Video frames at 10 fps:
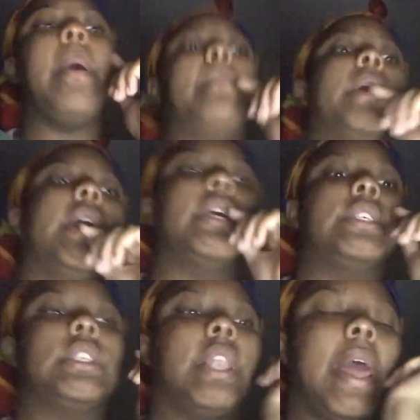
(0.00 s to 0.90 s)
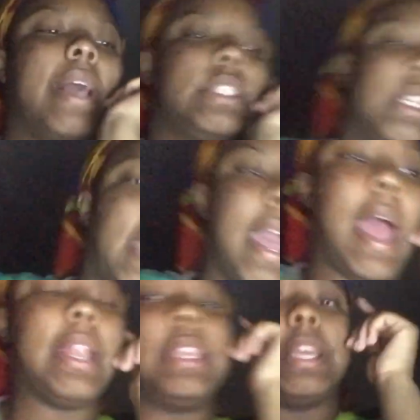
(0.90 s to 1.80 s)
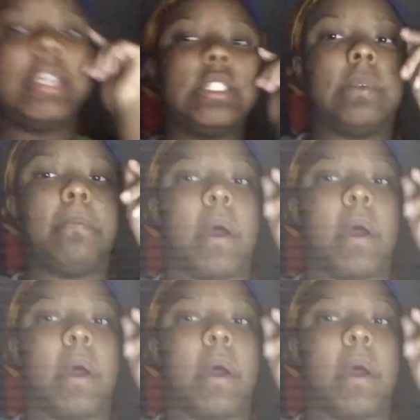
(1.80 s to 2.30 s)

Because last night, I did some